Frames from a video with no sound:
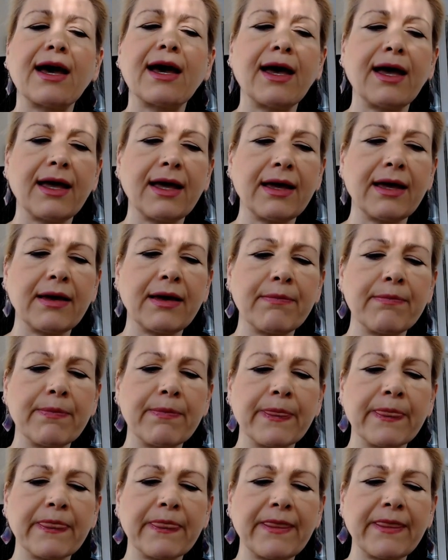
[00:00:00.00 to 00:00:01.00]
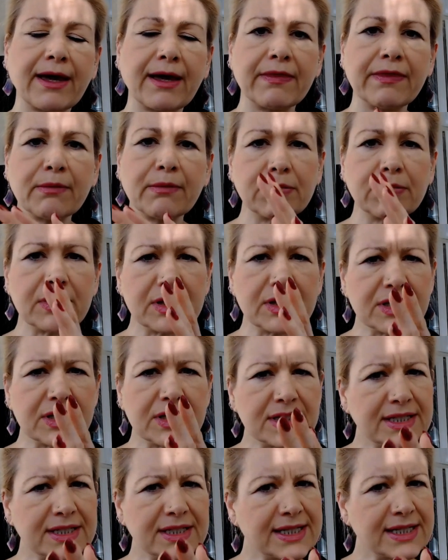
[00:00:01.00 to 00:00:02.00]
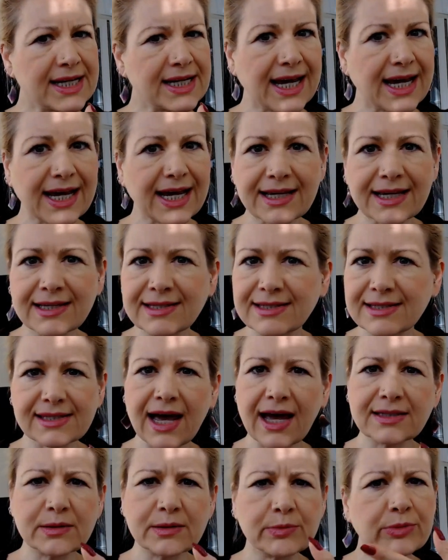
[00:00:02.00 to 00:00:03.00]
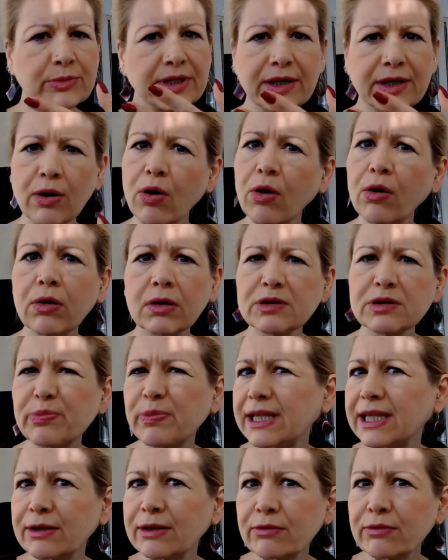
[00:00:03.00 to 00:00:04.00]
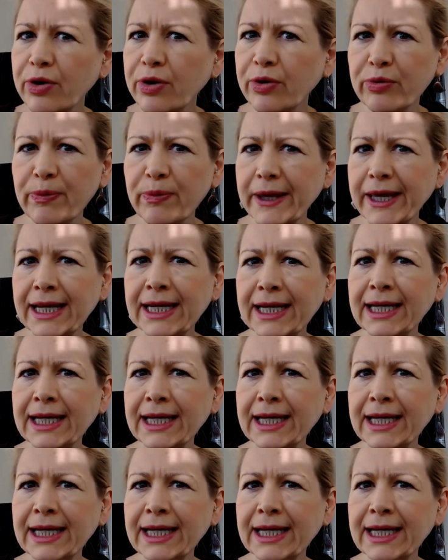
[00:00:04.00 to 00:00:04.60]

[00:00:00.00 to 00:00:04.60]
that the blood tests had something called bilirubin